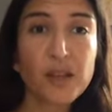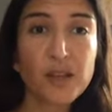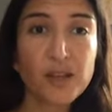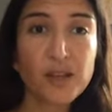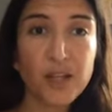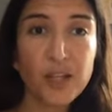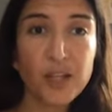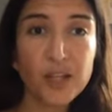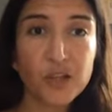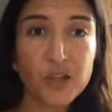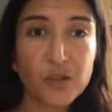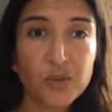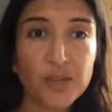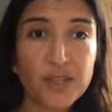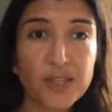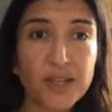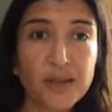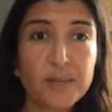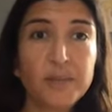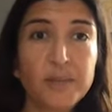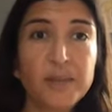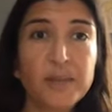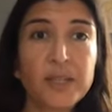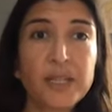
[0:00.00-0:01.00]

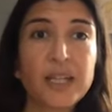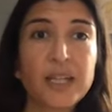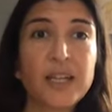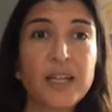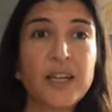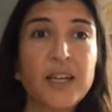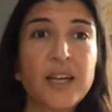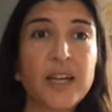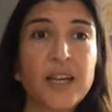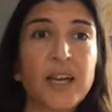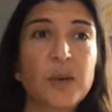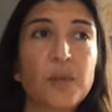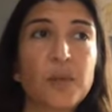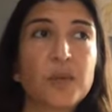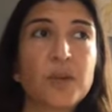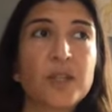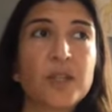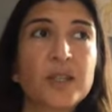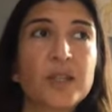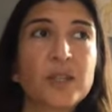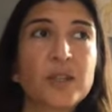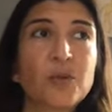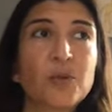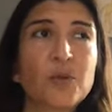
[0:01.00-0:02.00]
Hinduism. It
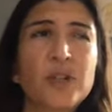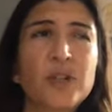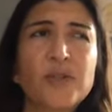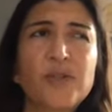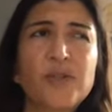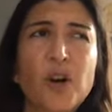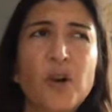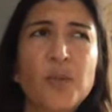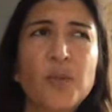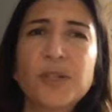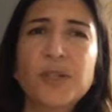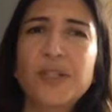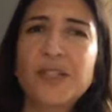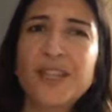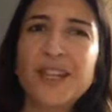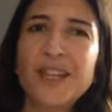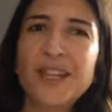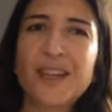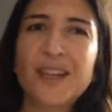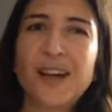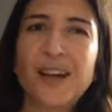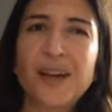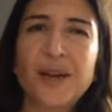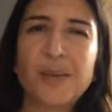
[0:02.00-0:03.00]
was sort of almost
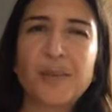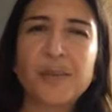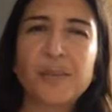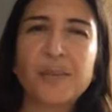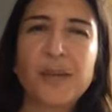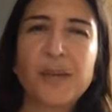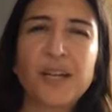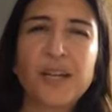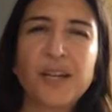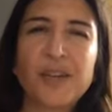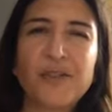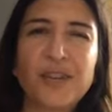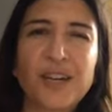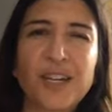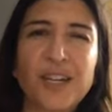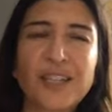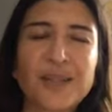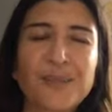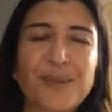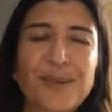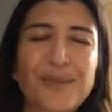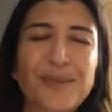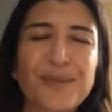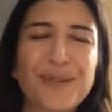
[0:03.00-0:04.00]
like many of us,
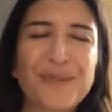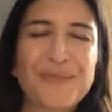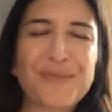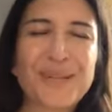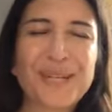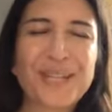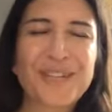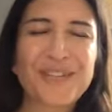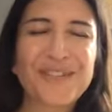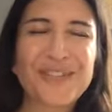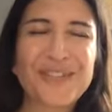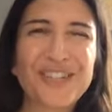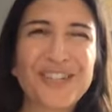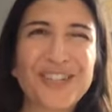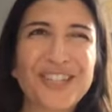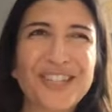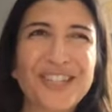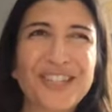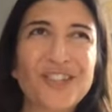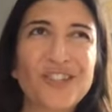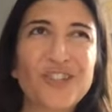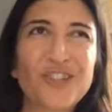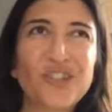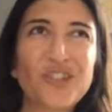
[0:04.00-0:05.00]
and maybe many of your
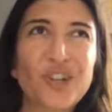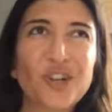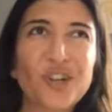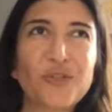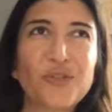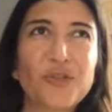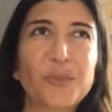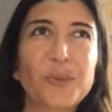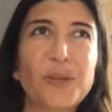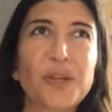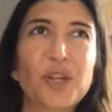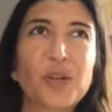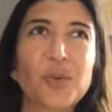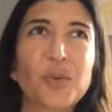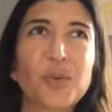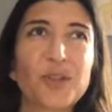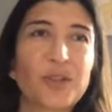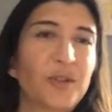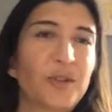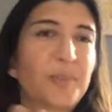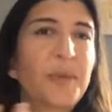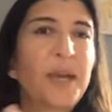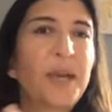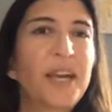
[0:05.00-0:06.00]
listeners are familiar with
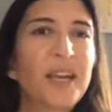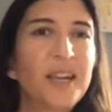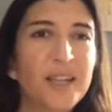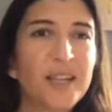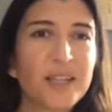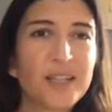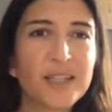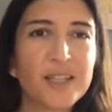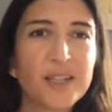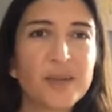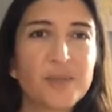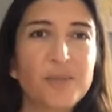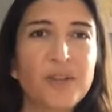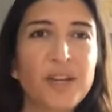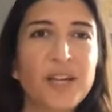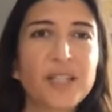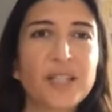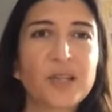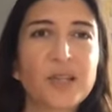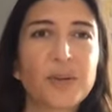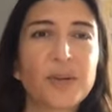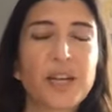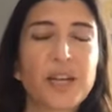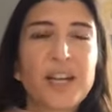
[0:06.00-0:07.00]
paganism, right?
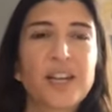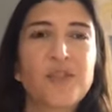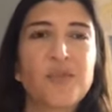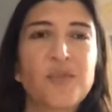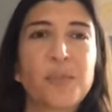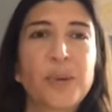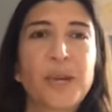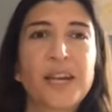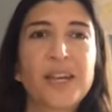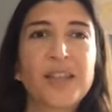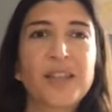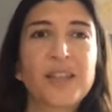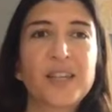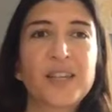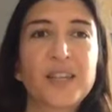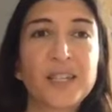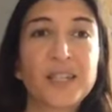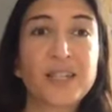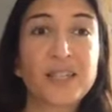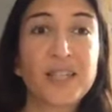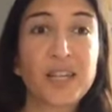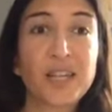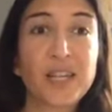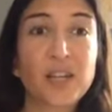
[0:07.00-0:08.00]
So a kind of
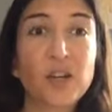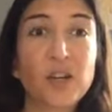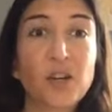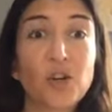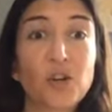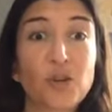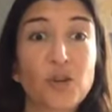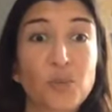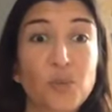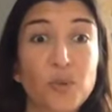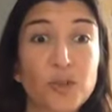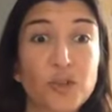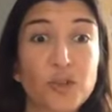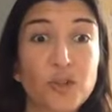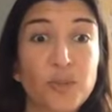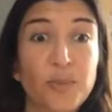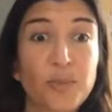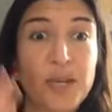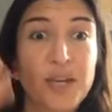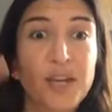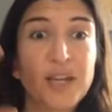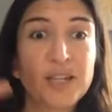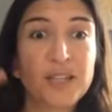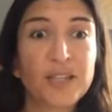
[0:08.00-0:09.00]
pantheistic,
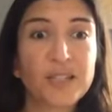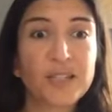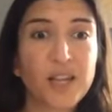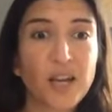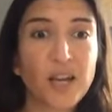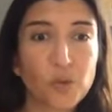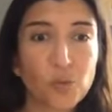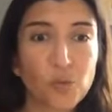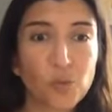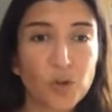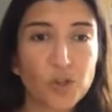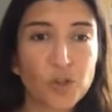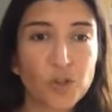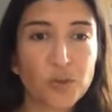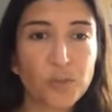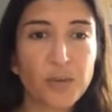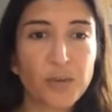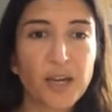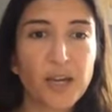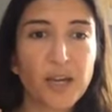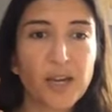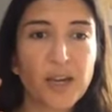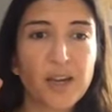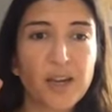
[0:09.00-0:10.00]
earth-worshipping,
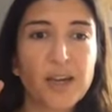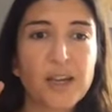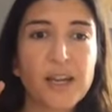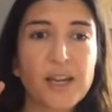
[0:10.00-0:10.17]
sun-worshipping,